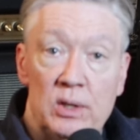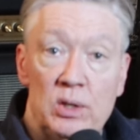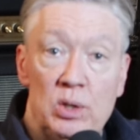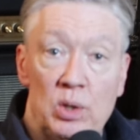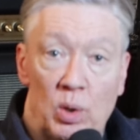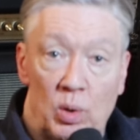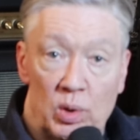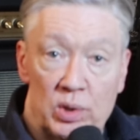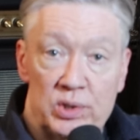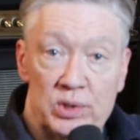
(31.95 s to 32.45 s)

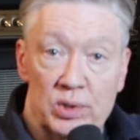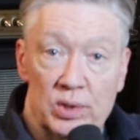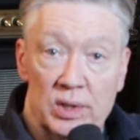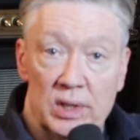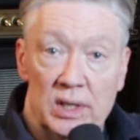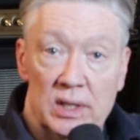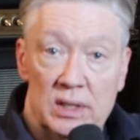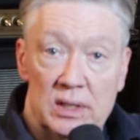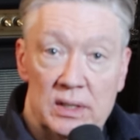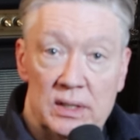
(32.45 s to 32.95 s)

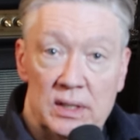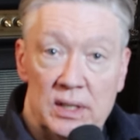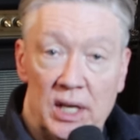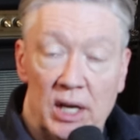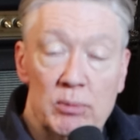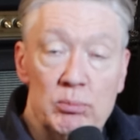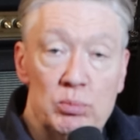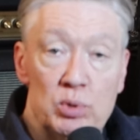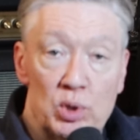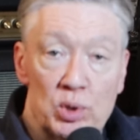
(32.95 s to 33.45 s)
tortured,
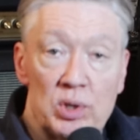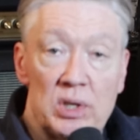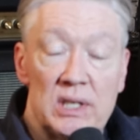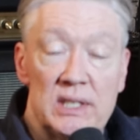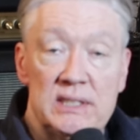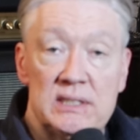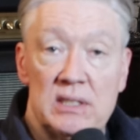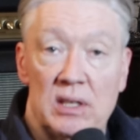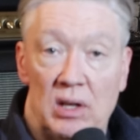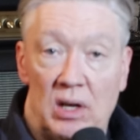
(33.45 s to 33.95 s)
and
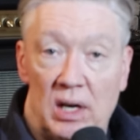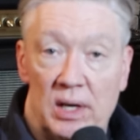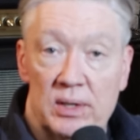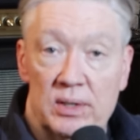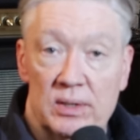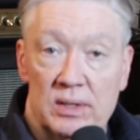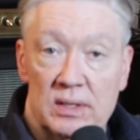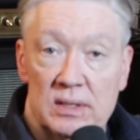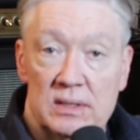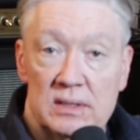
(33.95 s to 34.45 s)
brutally
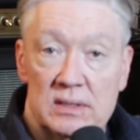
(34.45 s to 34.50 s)
slaughtered.